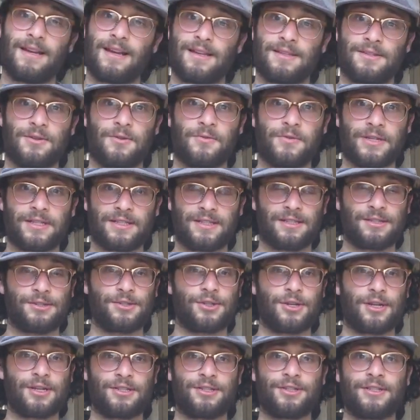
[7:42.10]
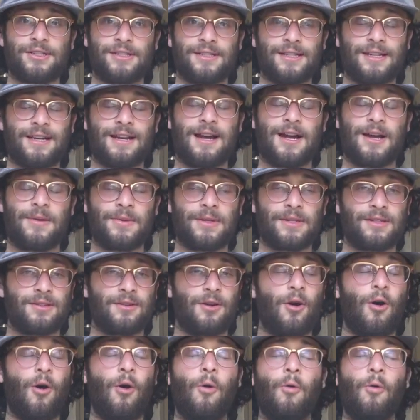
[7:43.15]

As always, suggestions in the comments,